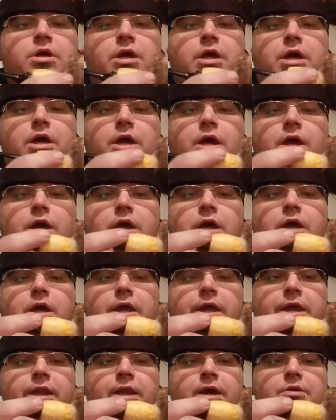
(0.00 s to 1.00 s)
uh,
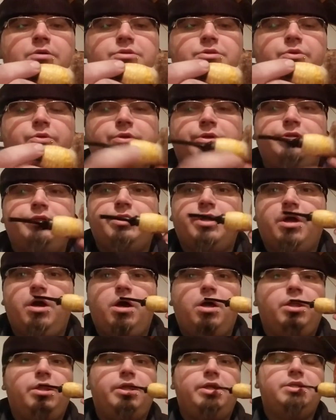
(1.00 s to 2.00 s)
and I was going to
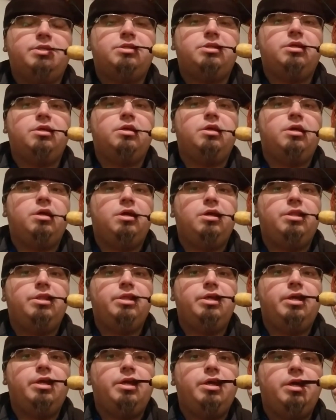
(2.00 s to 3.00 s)
call it
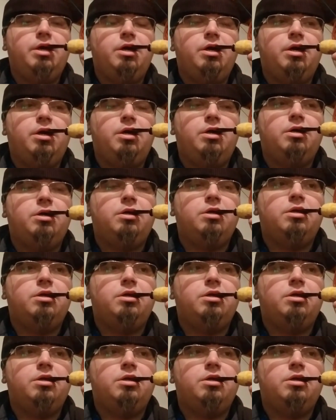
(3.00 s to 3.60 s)
the uh,